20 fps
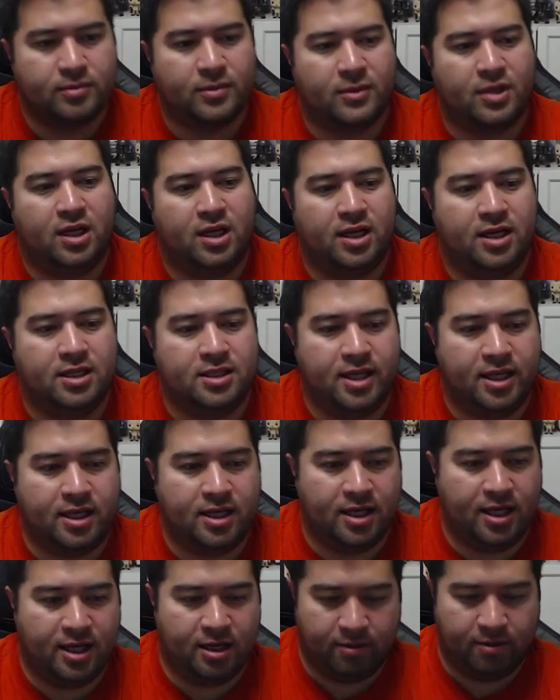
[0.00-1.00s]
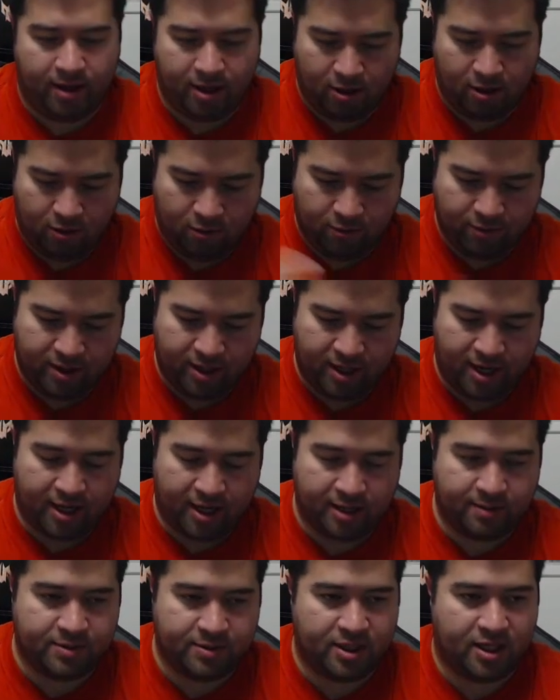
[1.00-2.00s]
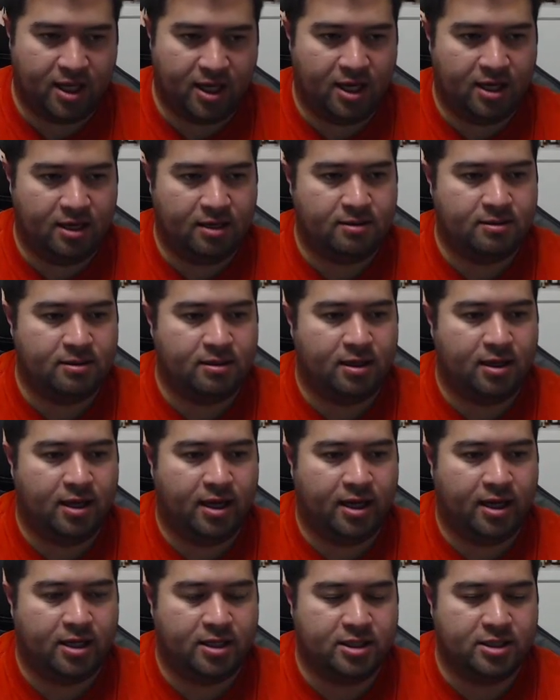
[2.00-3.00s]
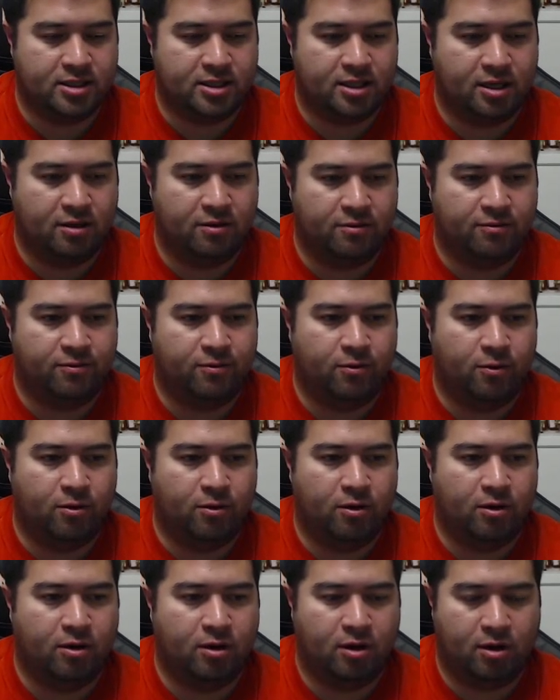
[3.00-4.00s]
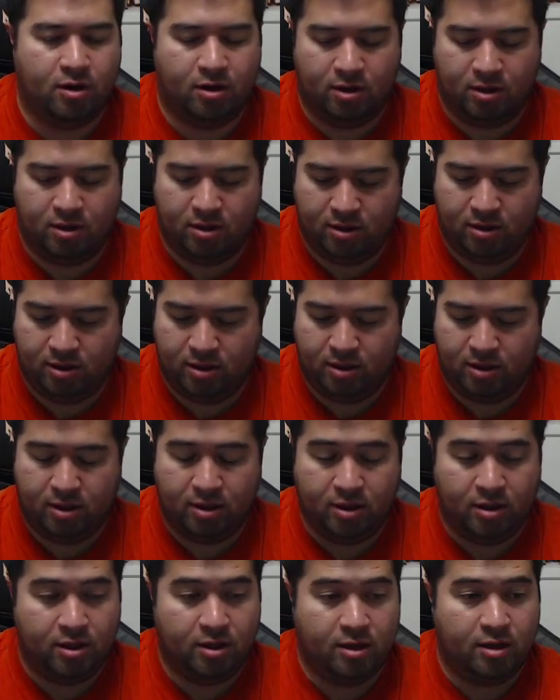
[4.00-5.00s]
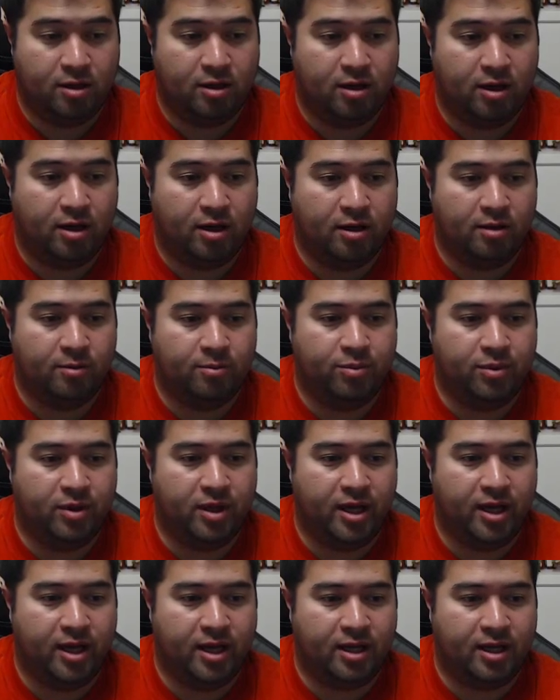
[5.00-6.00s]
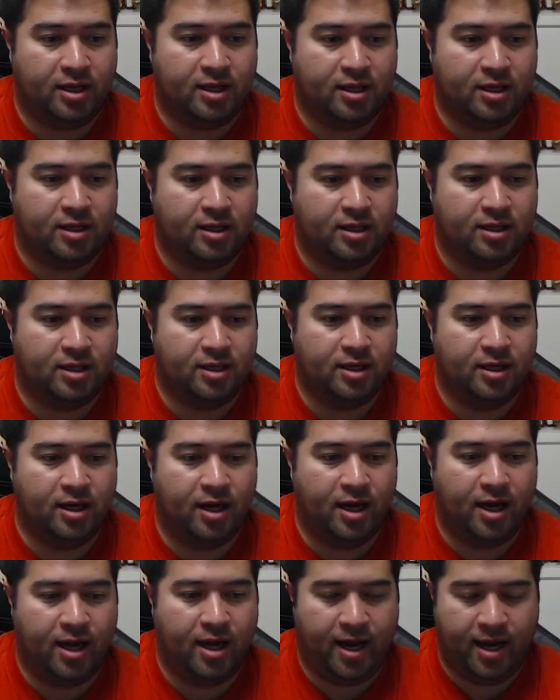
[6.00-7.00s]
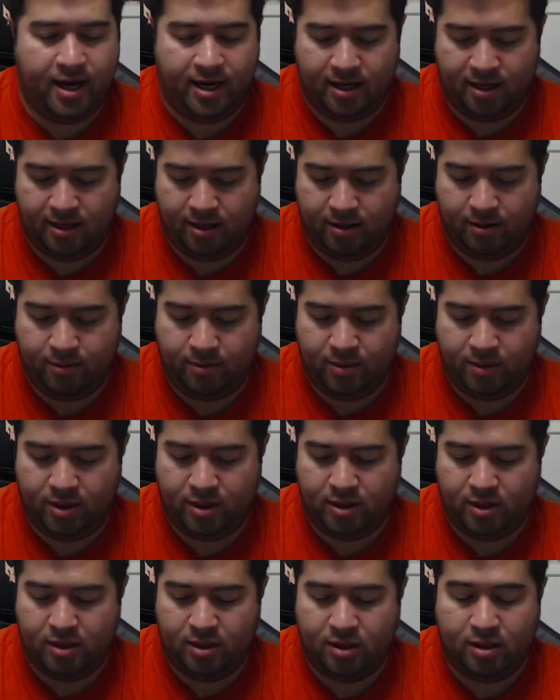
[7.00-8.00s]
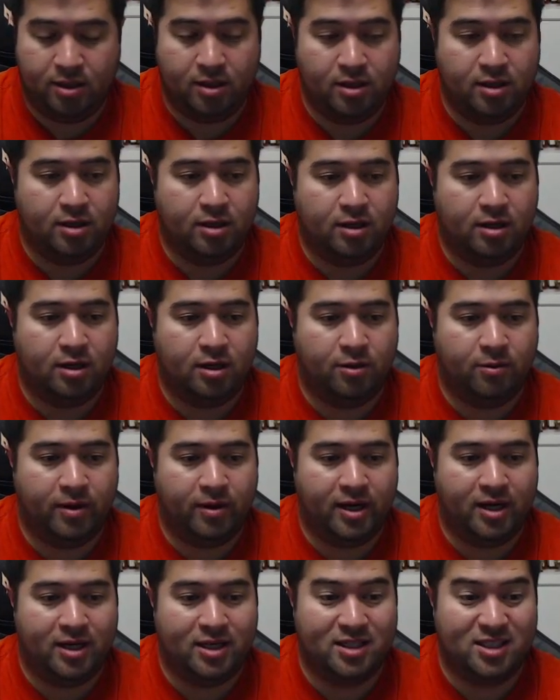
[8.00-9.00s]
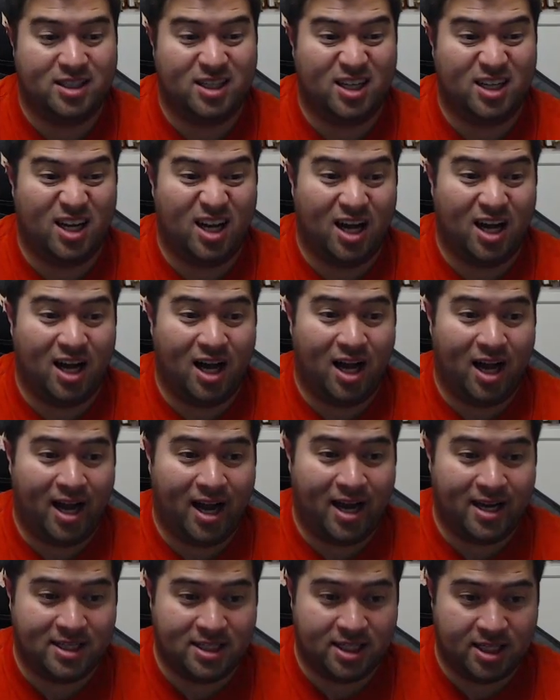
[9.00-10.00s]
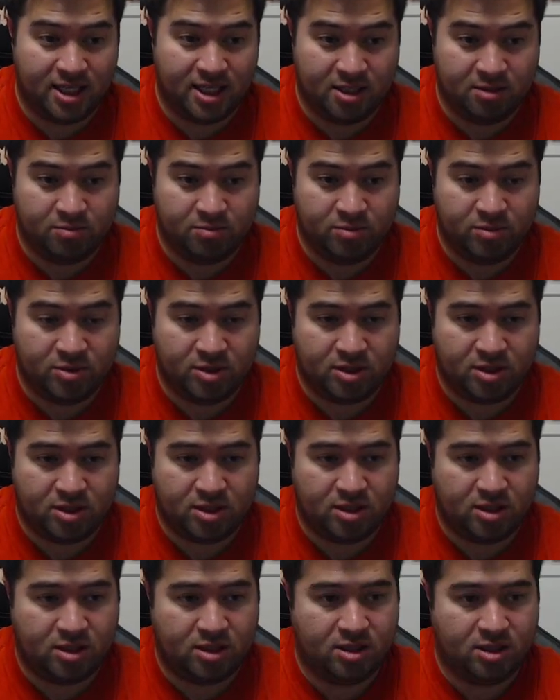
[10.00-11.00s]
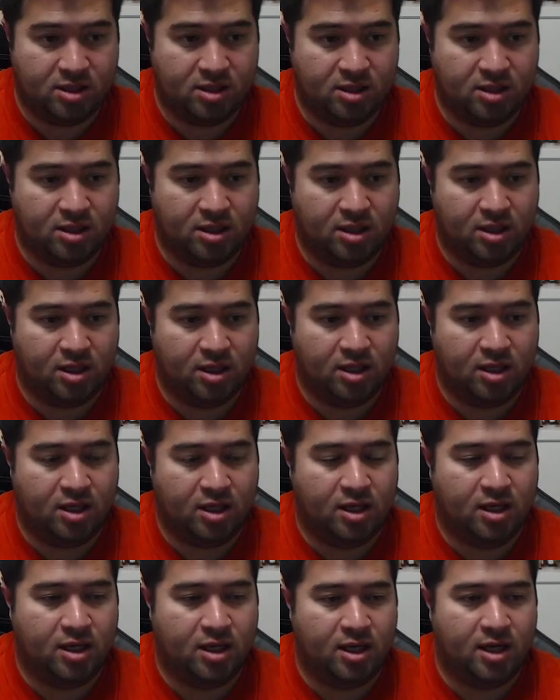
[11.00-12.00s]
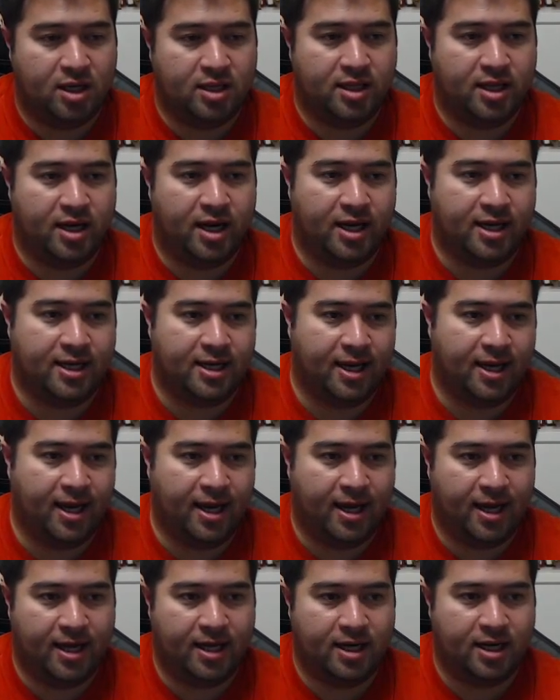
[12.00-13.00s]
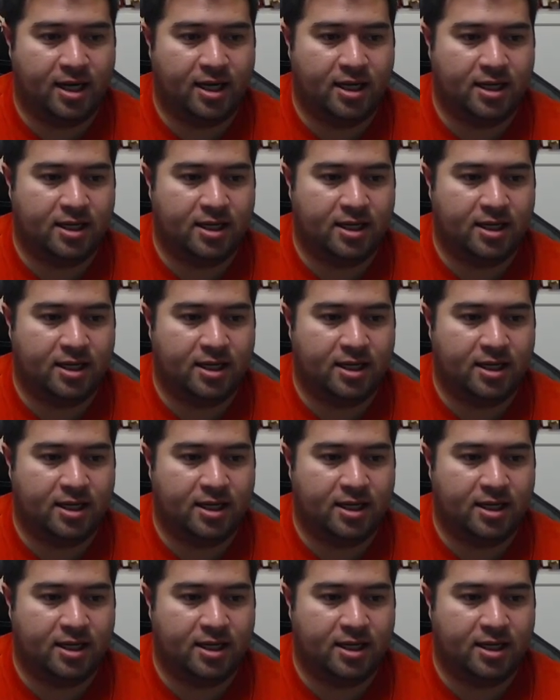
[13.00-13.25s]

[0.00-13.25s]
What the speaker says: is I could iterate over the items again. I could just go for blank and item and range items. And then I can,